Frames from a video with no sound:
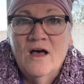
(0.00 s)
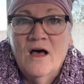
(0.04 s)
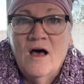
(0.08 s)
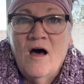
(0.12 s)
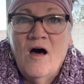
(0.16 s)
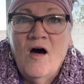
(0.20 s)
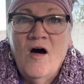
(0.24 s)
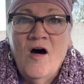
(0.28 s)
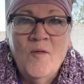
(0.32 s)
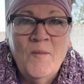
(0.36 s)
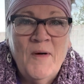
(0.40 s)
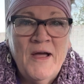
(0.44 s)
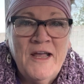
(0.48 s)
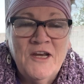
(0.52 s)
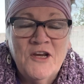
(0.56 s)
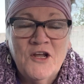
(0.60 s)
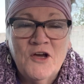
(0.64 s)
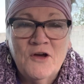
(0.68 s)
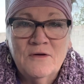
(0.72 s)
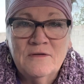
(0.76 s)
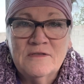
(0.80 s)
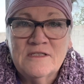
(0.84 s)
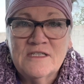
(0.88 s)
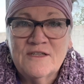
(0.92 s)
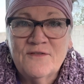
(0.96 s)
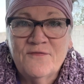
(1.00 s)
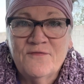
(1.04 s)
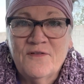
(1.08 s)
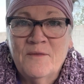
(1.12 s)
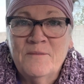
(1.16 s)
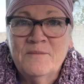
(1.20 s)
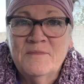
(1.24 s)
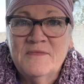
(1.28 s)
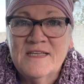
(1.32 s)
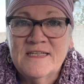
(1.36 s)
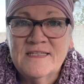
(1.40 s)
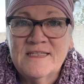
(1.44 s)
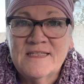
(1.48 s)
all my notes
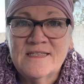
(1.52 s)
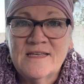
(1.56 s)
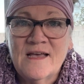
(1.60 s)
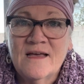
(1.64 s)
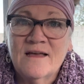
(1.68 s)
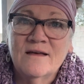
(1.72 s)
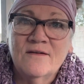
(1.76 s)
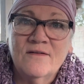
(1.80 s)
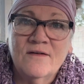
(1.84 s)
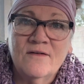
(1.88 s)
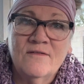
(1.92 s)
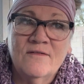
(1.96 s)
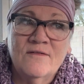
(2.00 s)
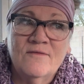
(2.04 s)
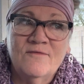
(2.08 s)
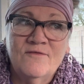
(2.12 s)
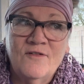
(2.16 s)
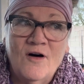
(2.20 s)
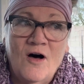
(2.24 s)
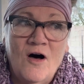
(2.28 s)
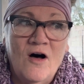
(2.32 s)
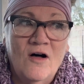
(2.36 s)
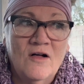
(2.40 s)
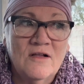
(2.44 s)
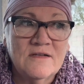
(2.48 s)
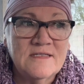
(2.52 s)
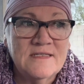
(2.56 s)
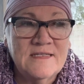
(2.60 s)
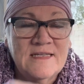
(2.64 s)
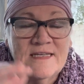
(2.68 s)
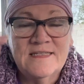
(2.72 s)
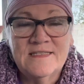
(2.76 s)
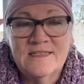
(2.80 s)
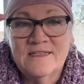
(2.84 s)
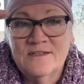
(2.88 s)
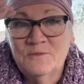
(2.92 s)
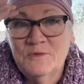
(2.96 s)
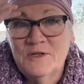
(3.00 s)
from this fall
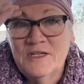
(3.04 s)
season,